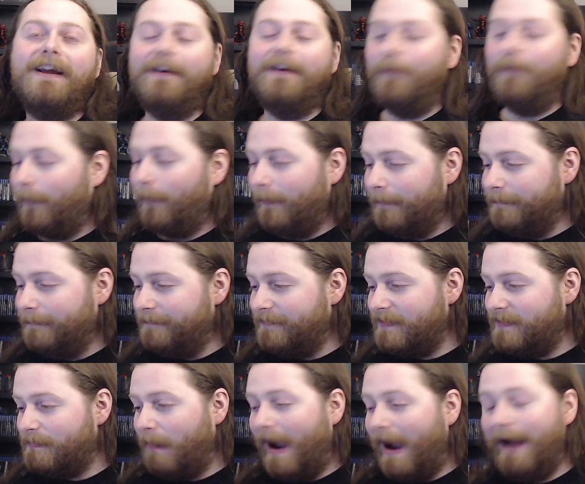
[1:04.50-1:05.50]
or
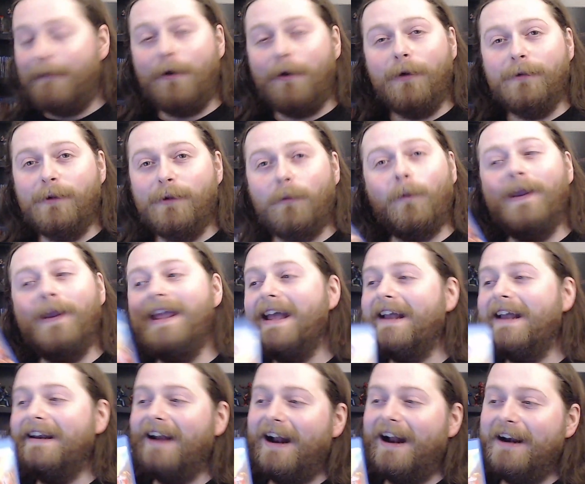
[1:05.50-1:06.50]
Spyro the
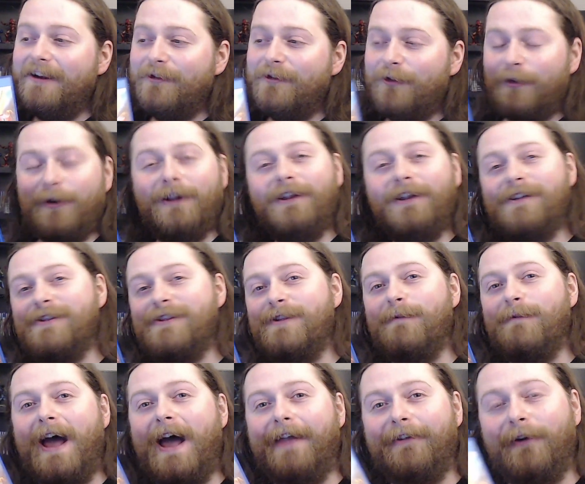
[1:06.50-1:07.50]
Reignited Trilogy,
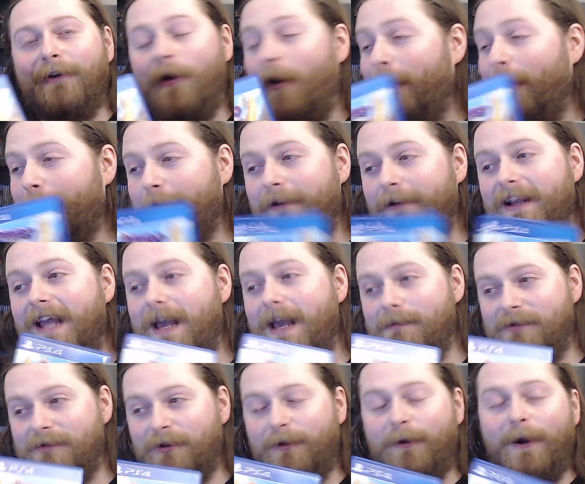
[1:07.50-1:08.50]
rather. All three
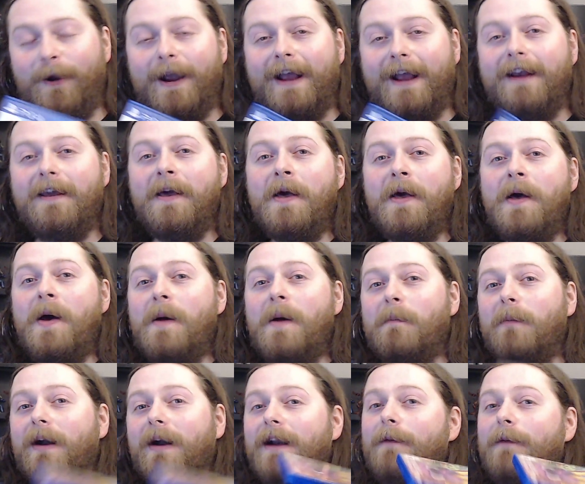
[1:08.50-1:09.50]
games are great,
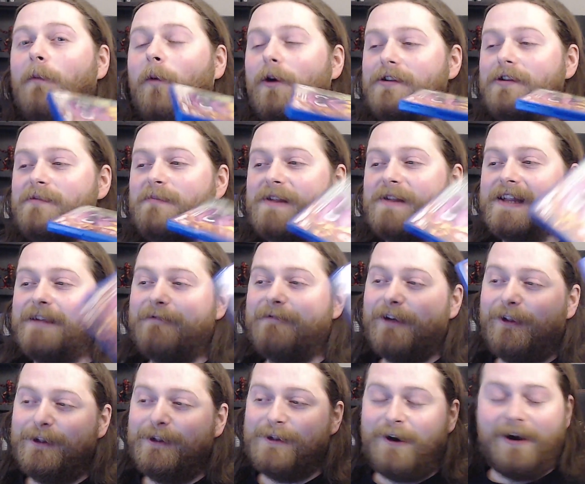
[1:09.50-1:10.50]
but we're
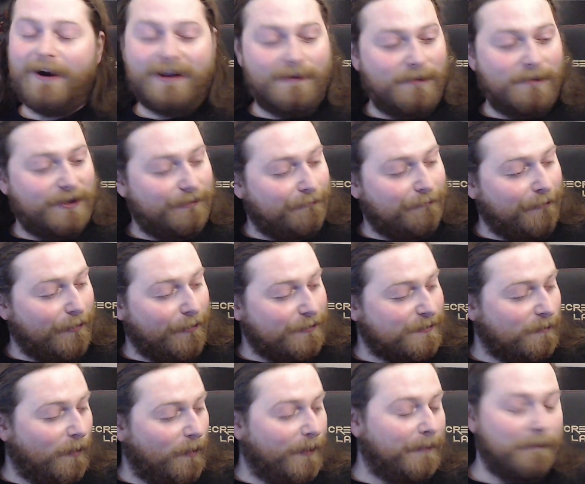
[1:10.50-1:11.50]
specifically talking about the
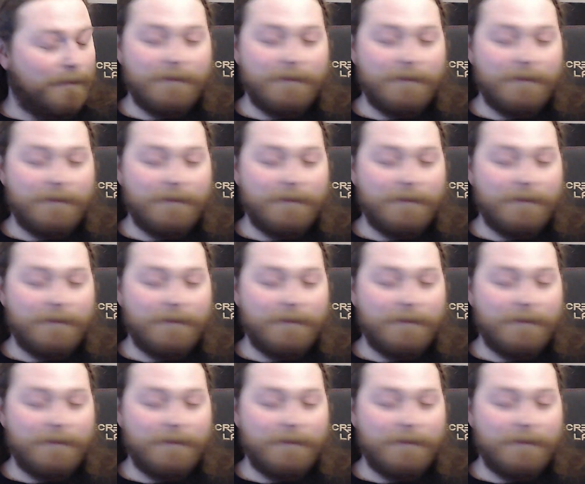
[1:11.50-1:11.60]
first one.